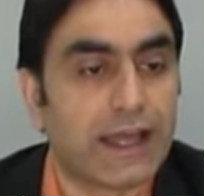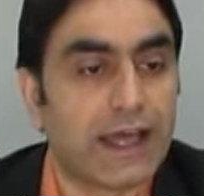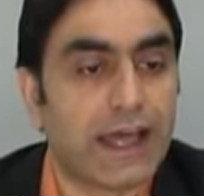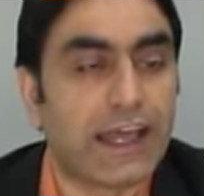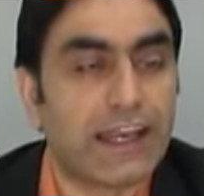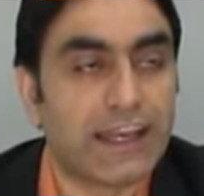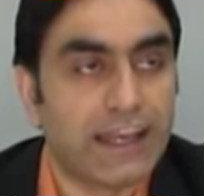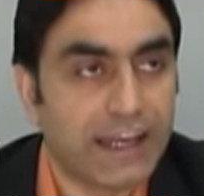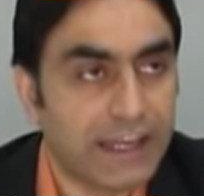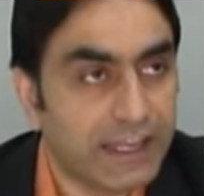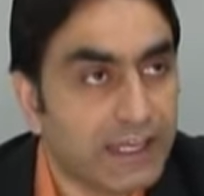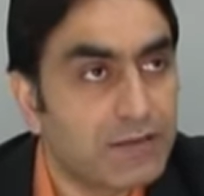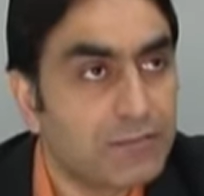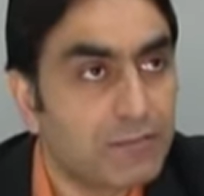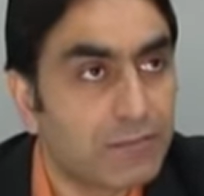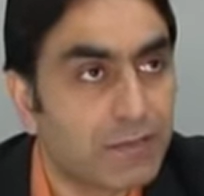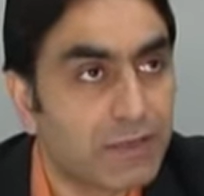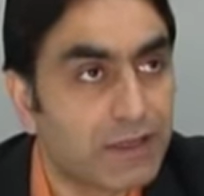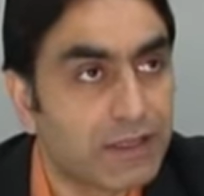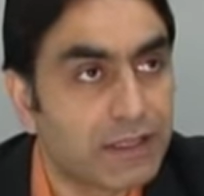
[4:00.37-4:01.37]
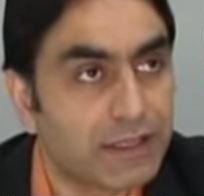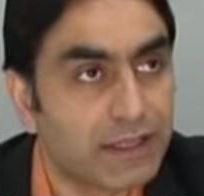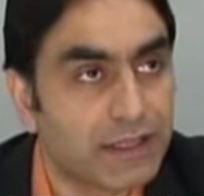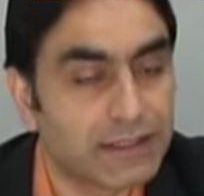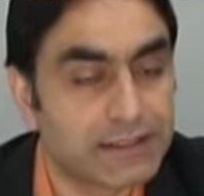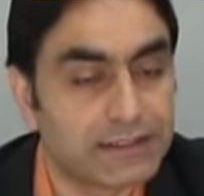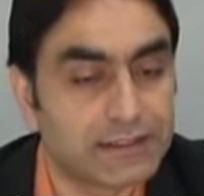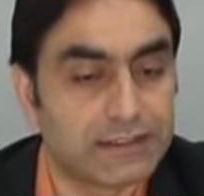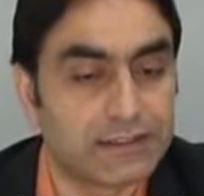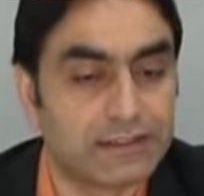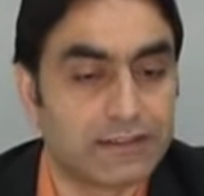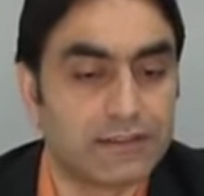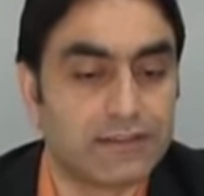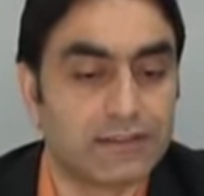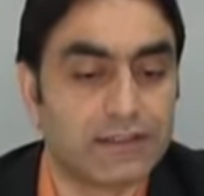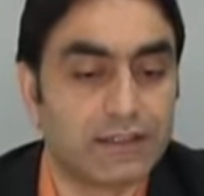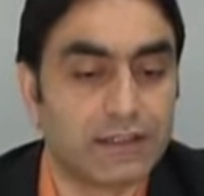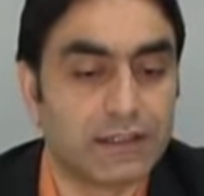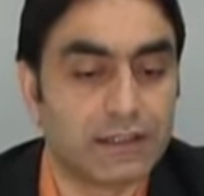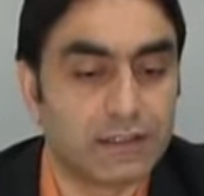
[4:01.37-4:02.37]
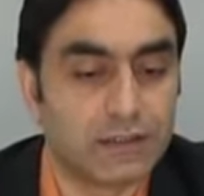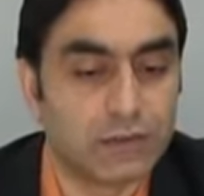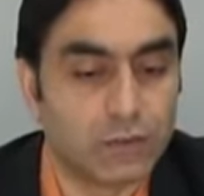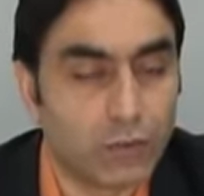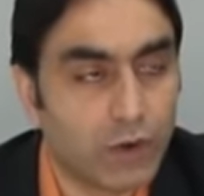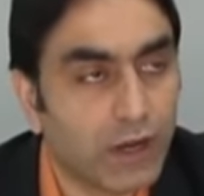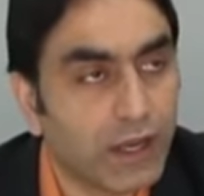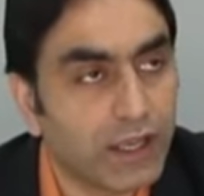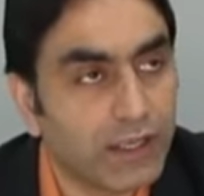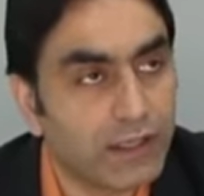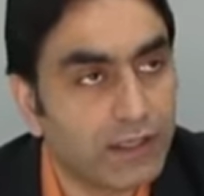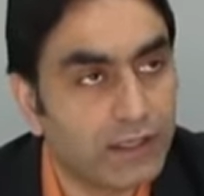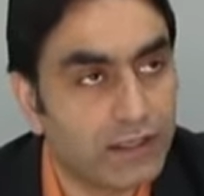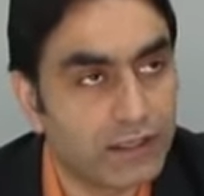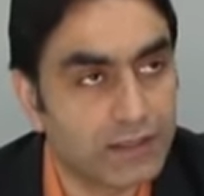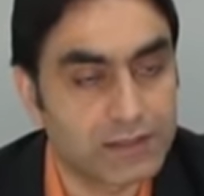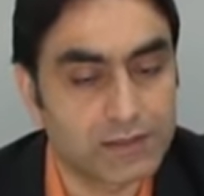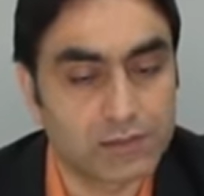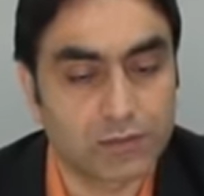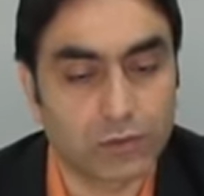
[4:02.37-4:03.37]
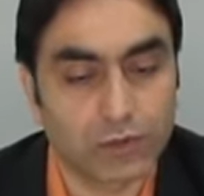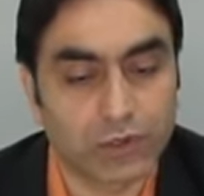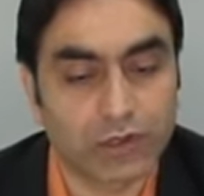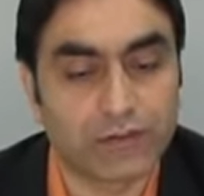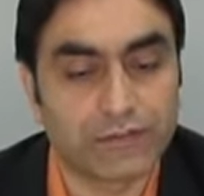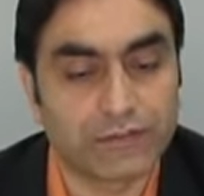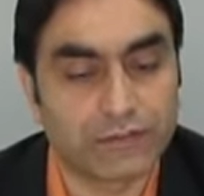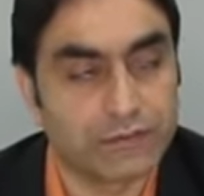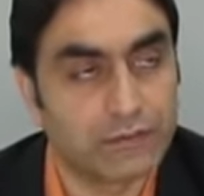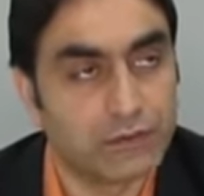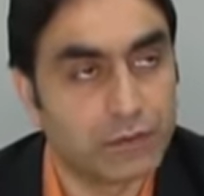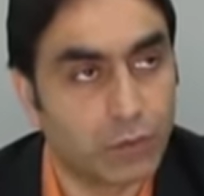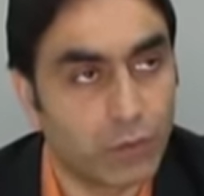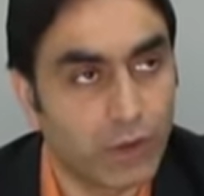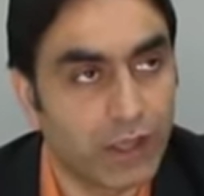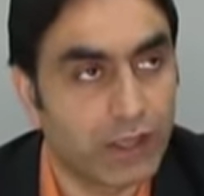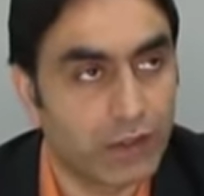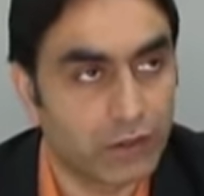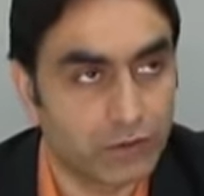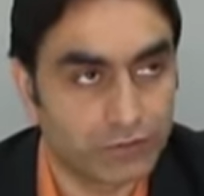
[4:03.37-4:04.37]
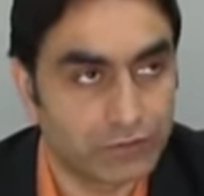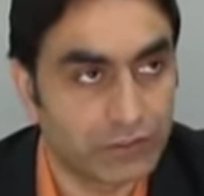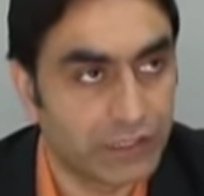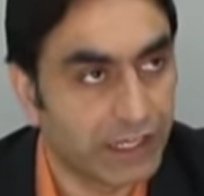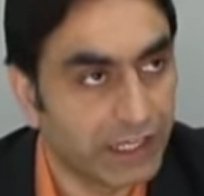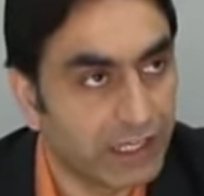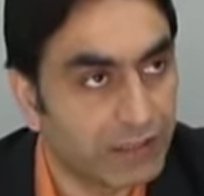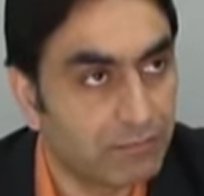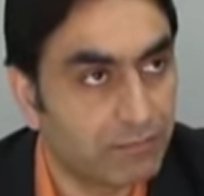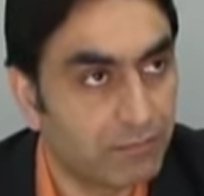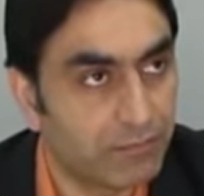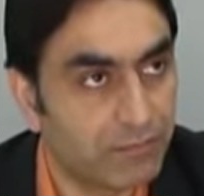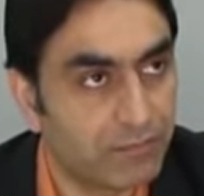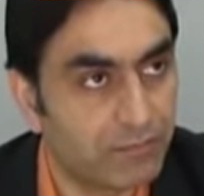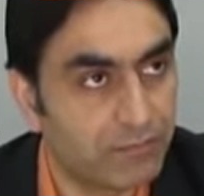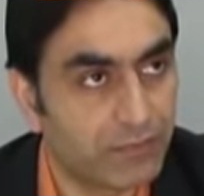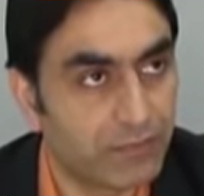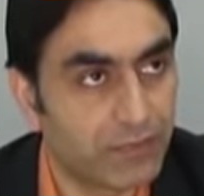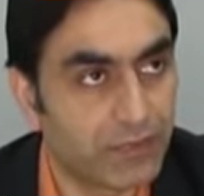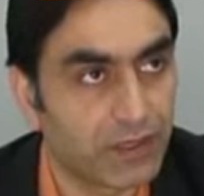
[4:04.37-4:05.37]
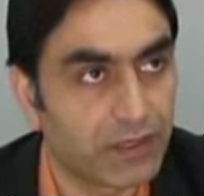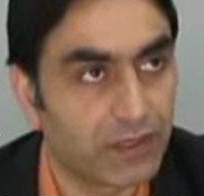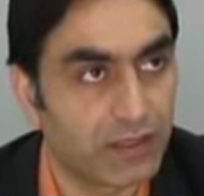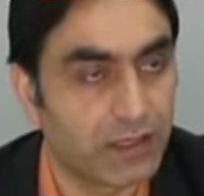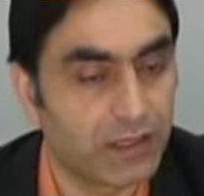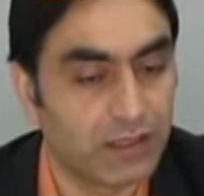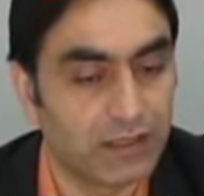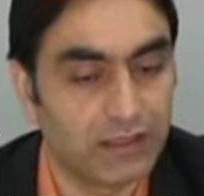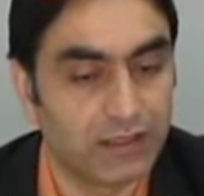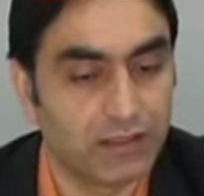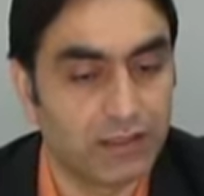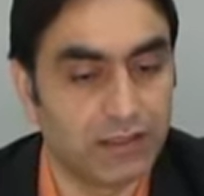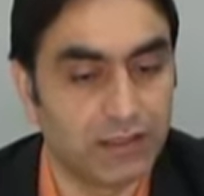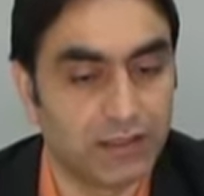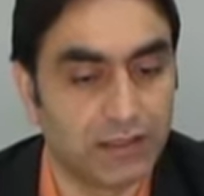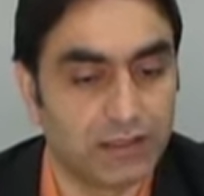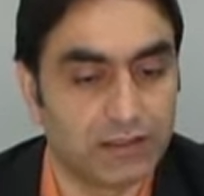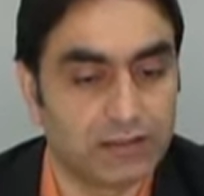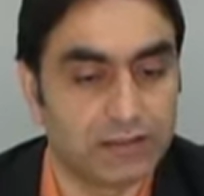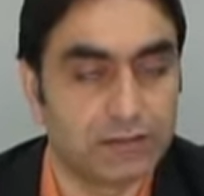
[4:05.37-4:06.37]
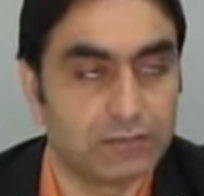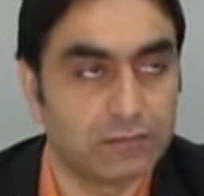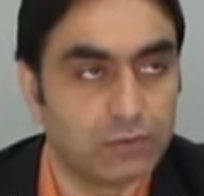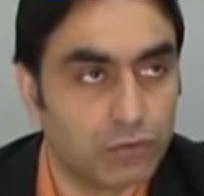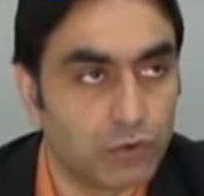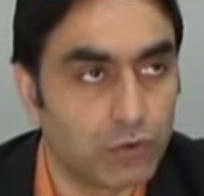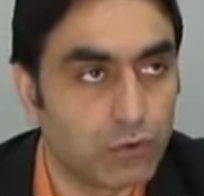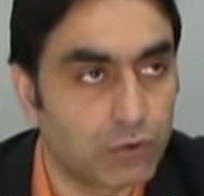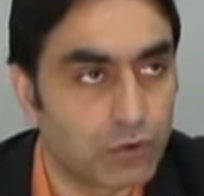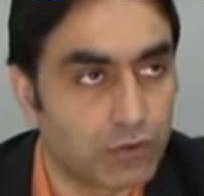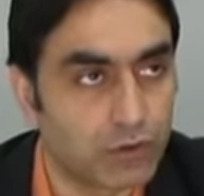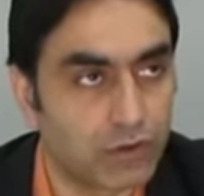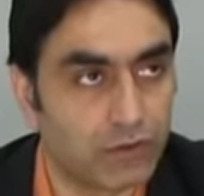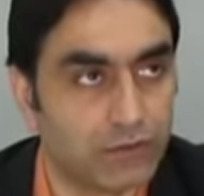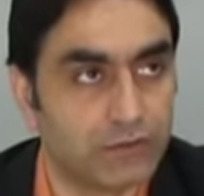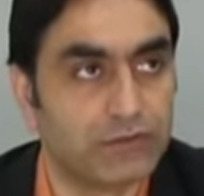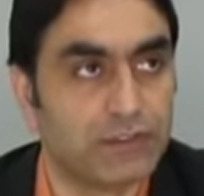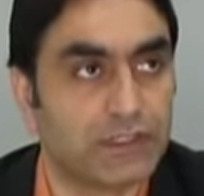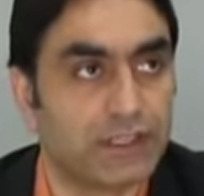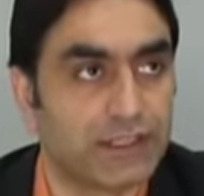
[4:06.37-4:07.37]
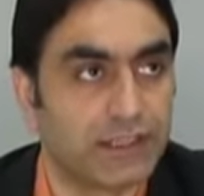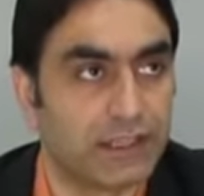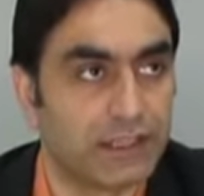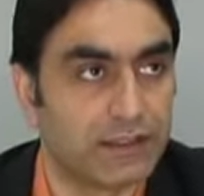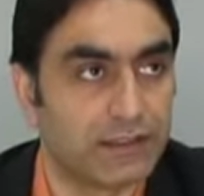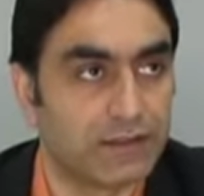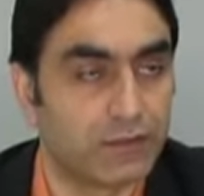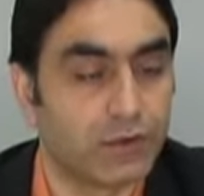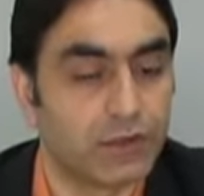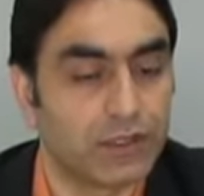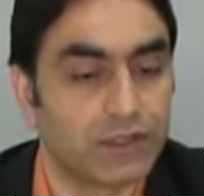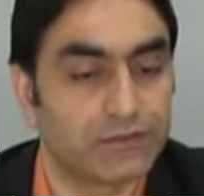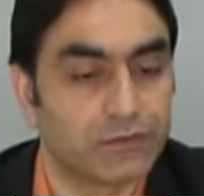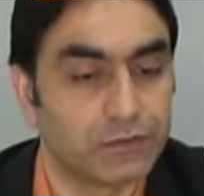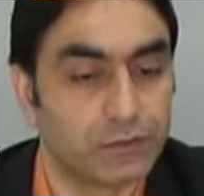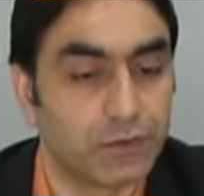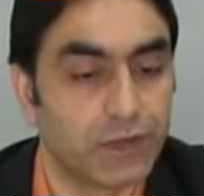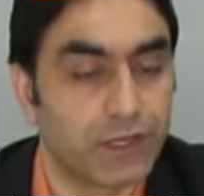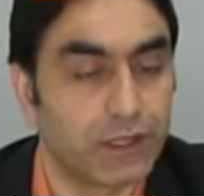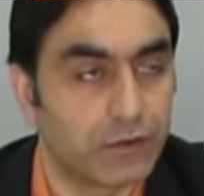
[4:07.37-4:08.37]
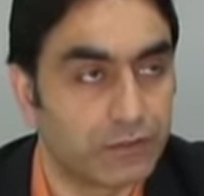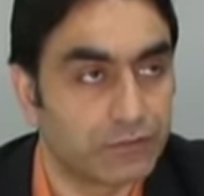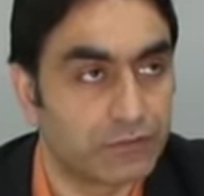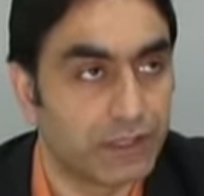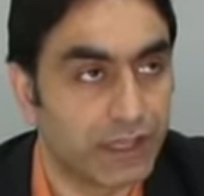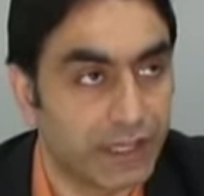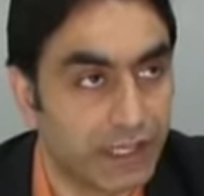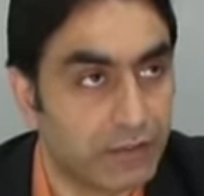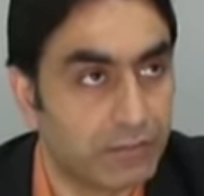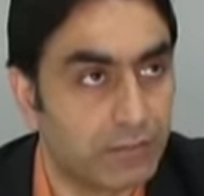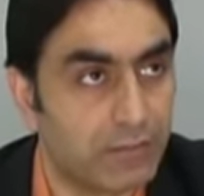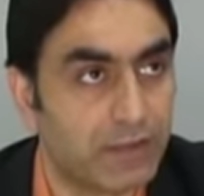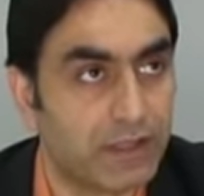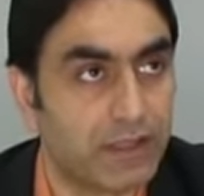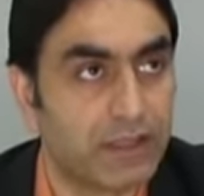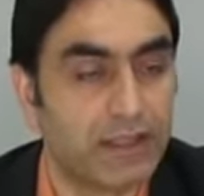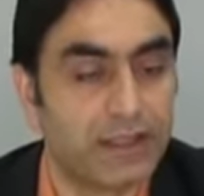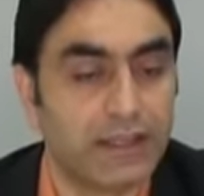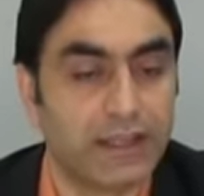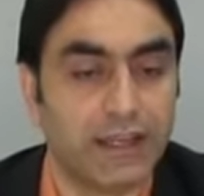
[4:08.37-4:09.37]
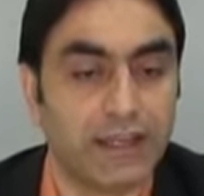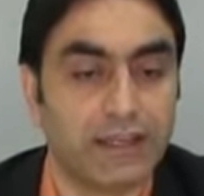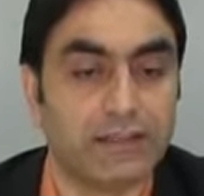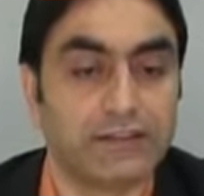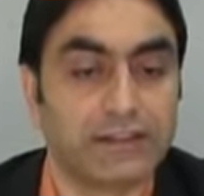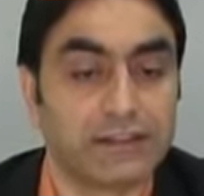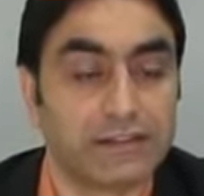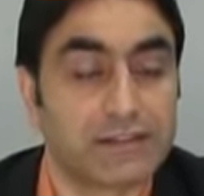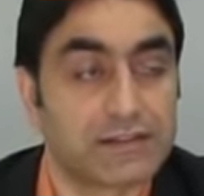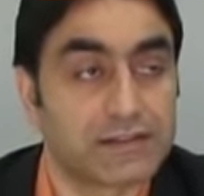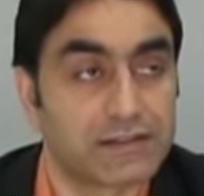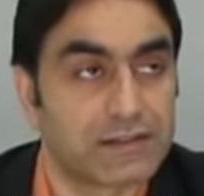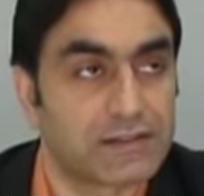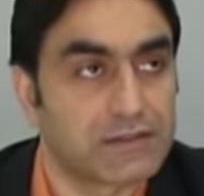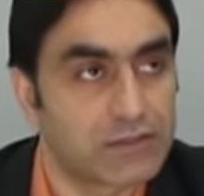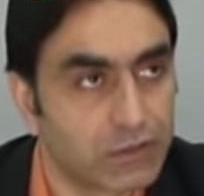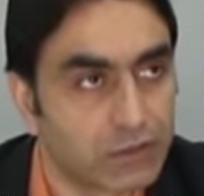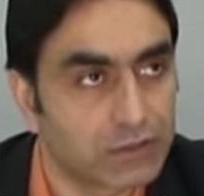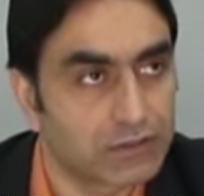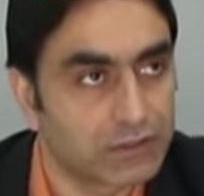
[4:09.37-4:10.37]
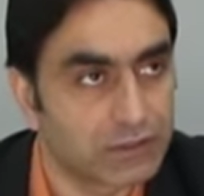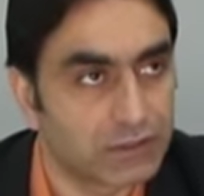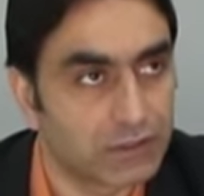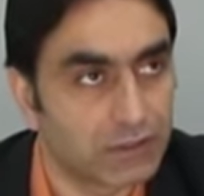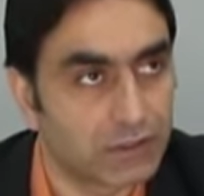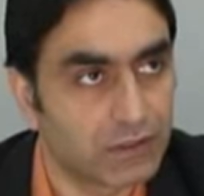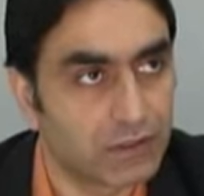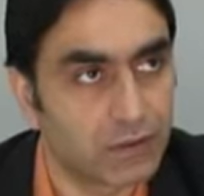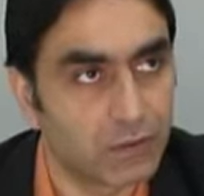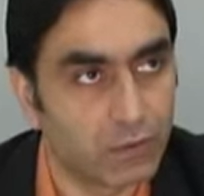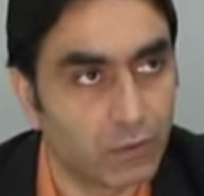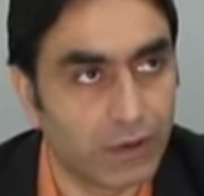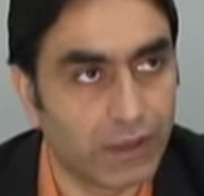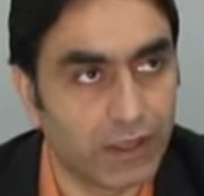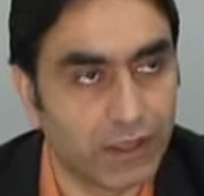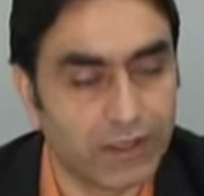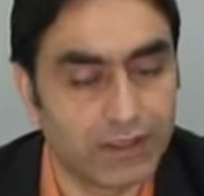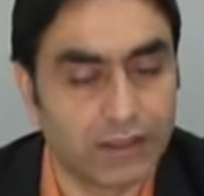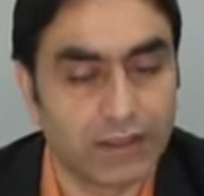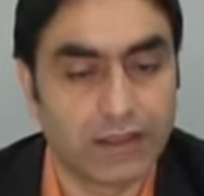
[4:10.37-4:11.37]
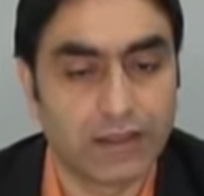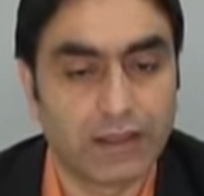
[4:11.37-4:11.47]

al-ilm, the wahi is one of the way of the ilm, the book of the kitab is one of the way of the ilm, and it is the certain way.